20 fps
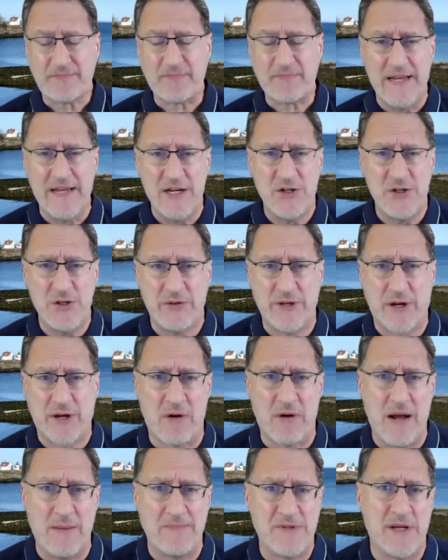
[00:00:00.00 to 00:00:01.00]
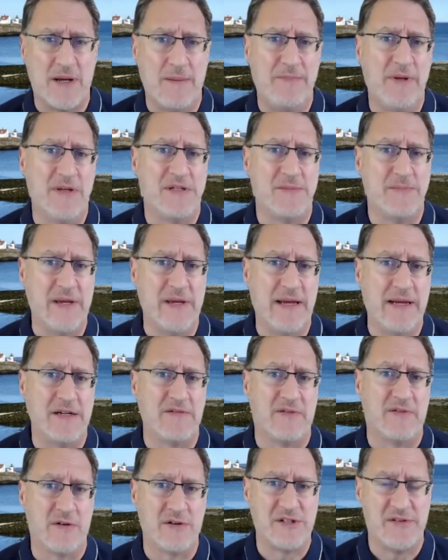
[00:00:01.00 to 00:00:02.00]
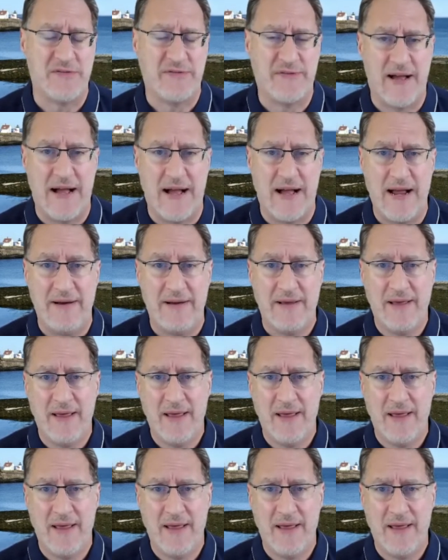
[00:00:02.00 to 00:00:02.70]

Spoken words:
issue that crops up is being diversified